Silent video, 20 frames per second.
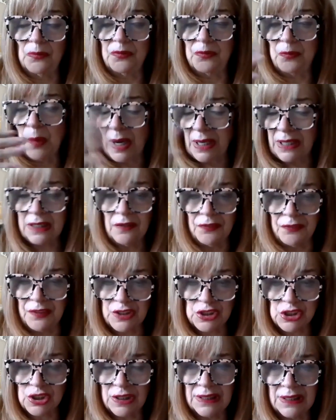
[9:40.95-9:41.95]
wedding
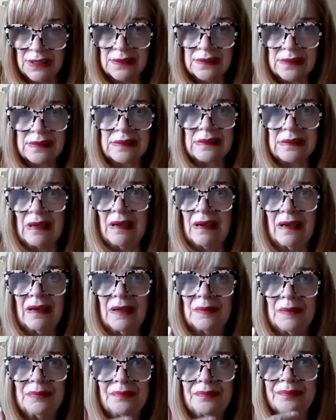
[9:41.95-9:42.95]
officiants,
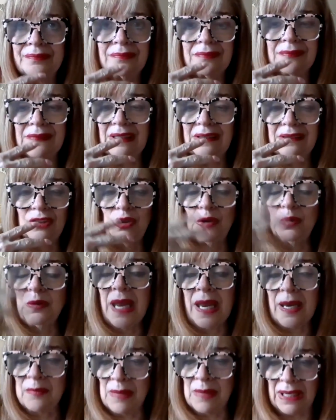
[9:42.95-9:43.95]
you
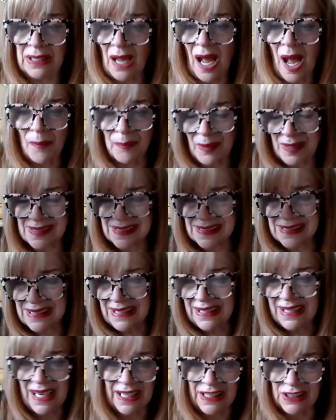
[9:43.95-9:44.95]
name it,
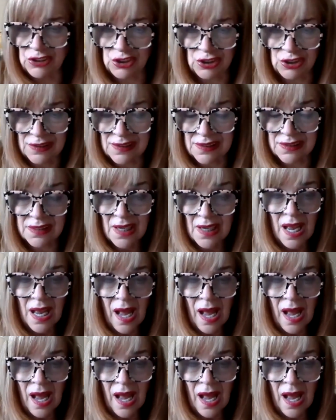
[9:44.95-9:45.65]
apostille agents,